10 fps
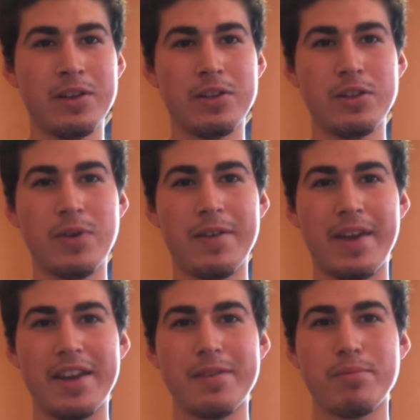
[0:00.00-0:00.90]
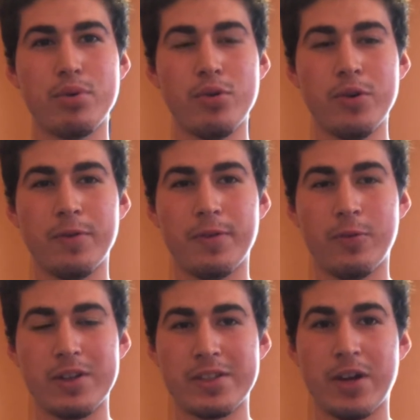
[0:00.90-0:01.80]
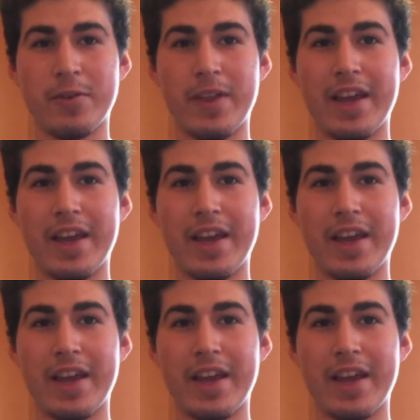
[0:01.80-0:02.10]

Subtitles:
you have any proof whatsoever that